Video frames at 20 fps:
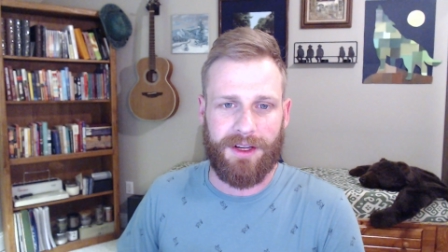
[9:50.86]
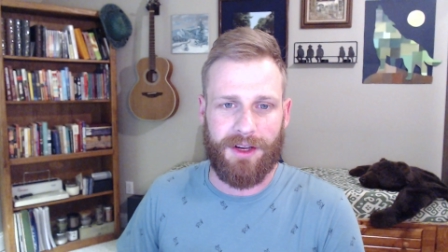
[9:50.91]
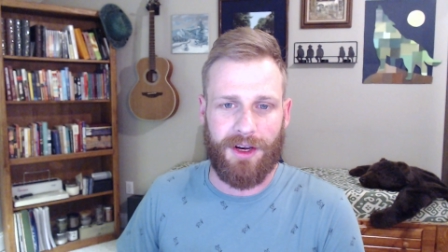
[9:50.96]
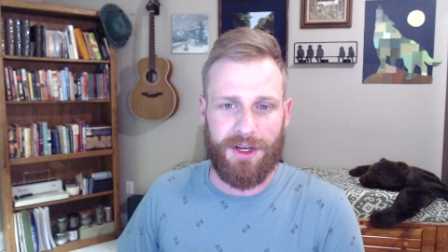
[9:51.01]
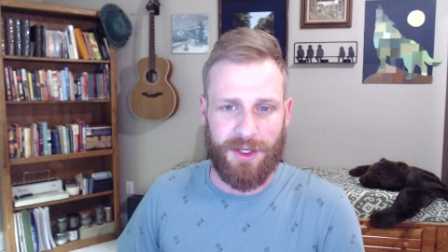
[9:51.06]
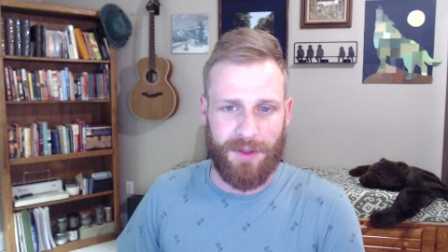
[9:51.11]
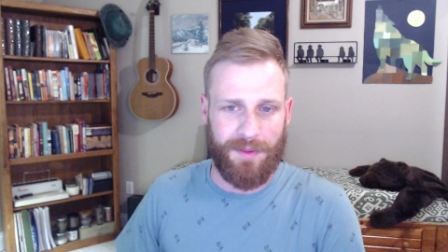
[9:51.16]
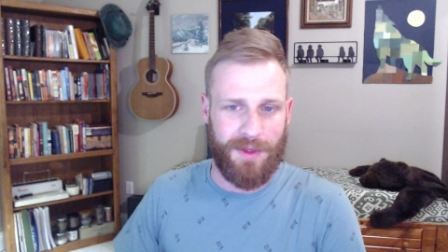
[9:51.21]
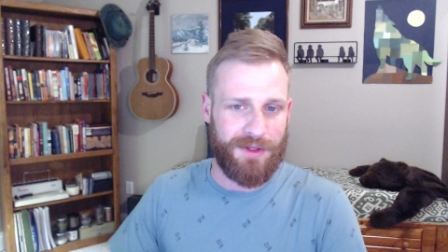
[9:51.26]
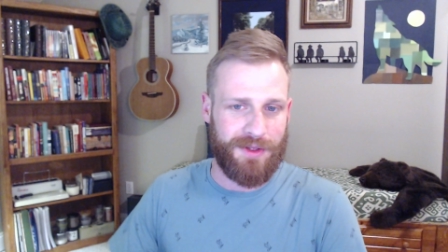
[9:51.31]
in
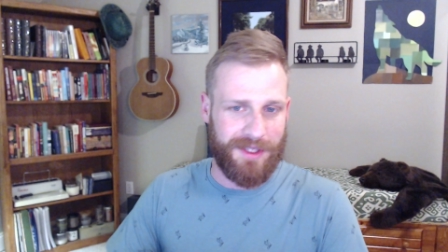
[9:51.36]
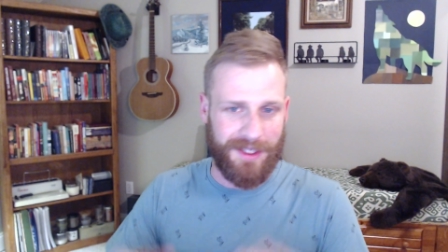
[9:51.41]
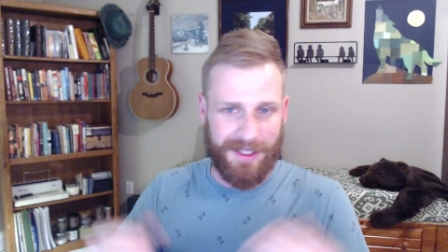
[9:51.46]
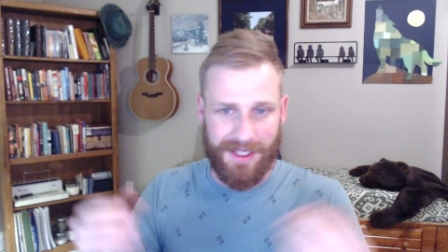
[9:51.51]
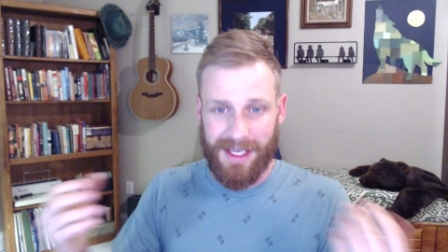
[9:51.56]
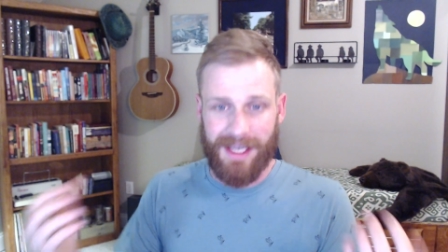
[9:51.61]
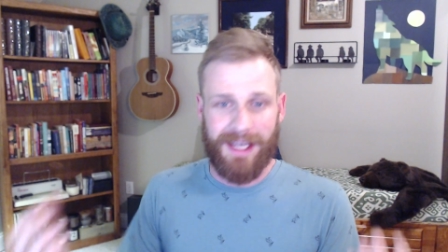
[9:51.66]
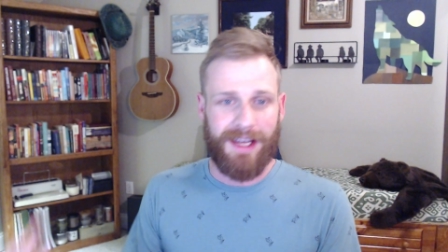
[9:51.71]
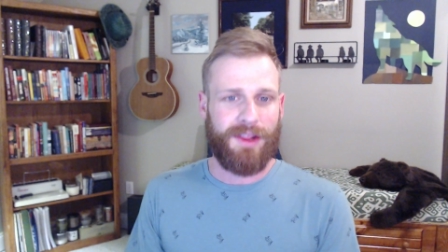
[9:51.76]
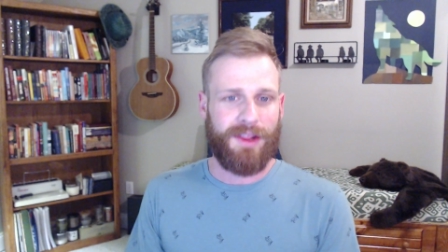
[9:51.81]
country music
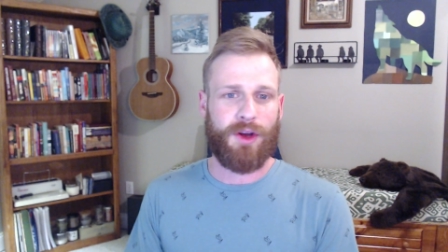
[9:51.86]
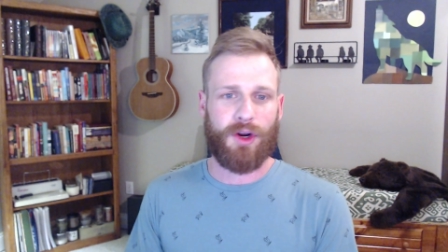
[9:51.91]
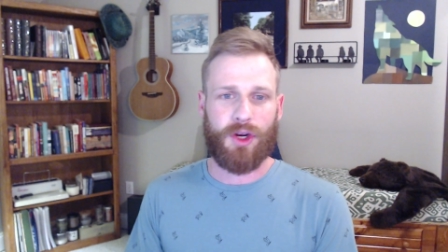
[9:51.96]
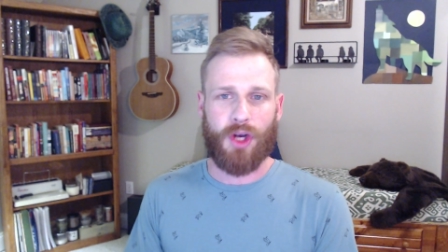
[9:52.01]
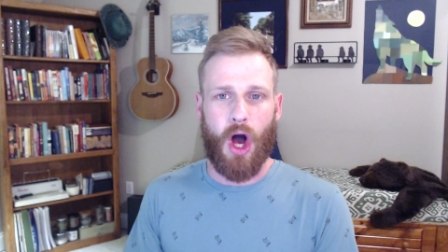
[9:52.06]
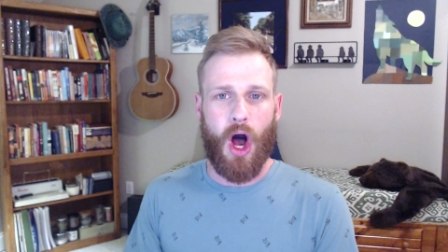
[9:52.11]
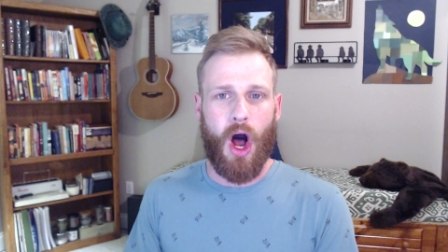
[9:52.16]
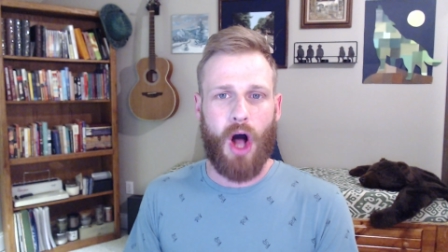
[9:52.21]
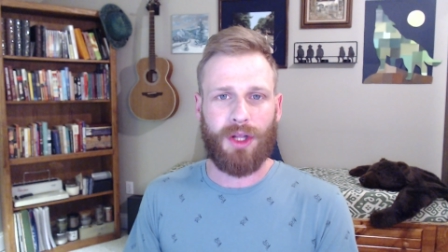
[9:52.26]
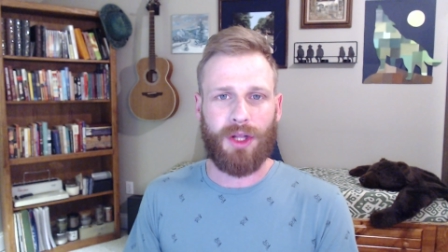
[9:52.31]
they're
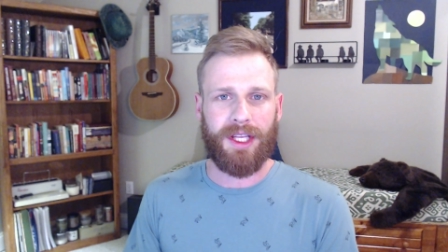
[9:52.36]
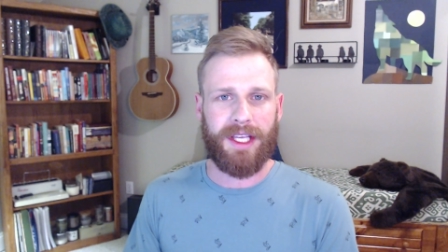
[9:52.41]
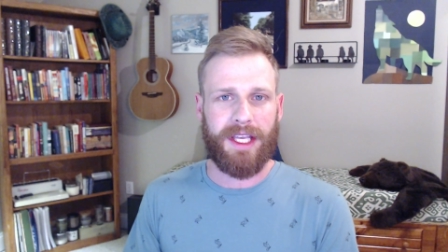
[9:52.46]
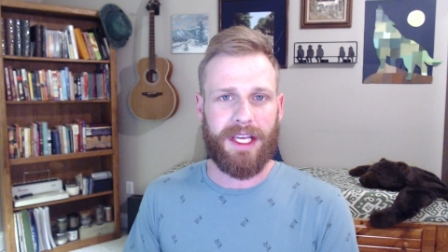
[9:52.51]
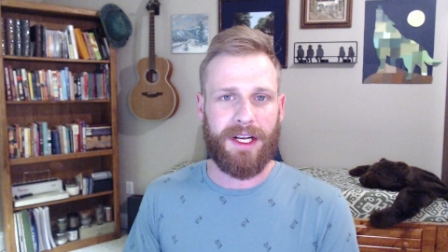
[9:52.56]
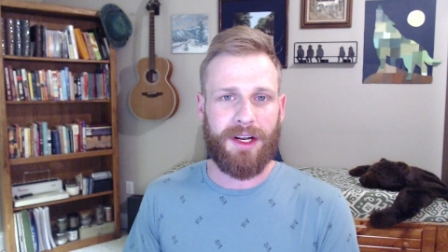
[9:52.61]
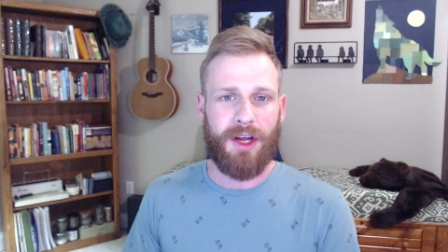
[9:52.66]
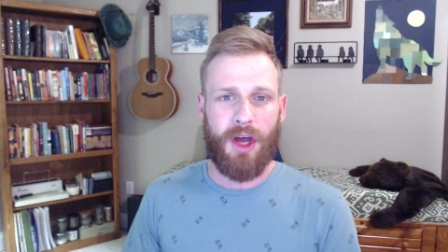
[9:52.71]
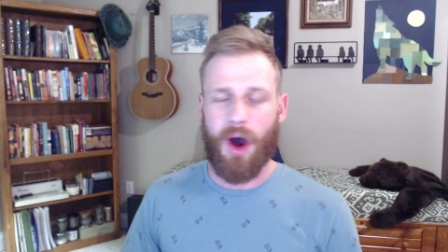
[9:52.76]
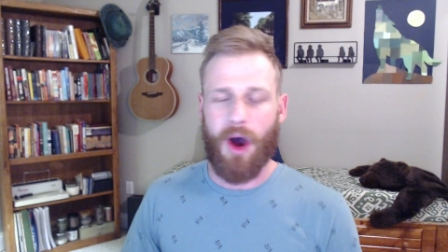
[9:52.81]
calling
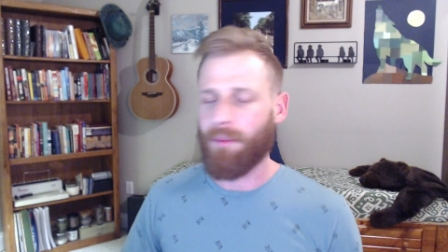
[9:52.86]
it